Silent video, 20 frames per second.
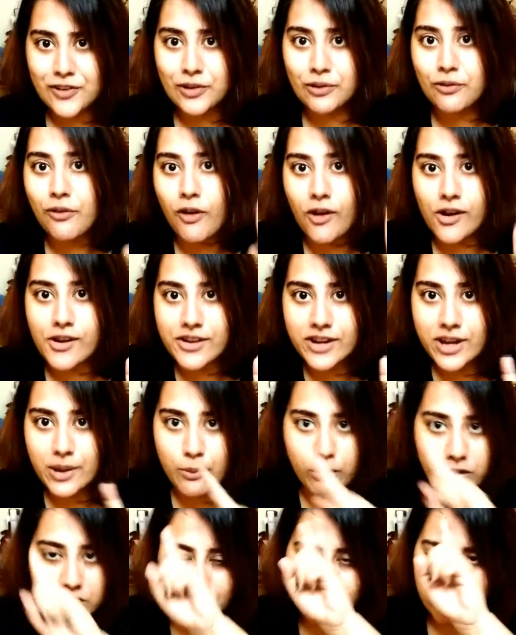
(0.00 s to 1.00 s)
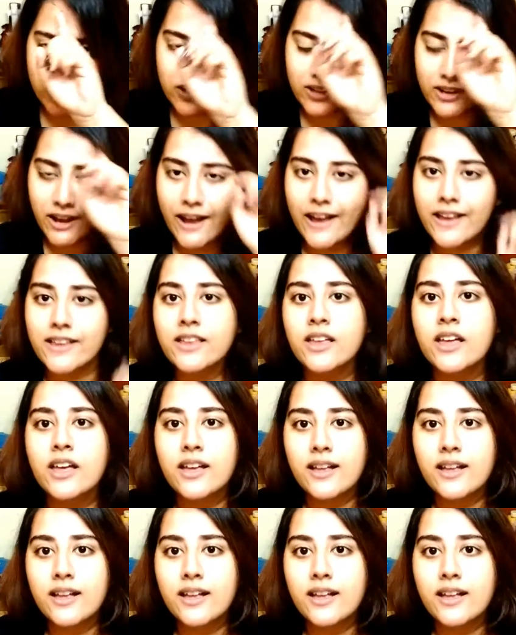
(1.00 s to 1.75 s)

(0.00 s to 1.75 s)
you already watched it and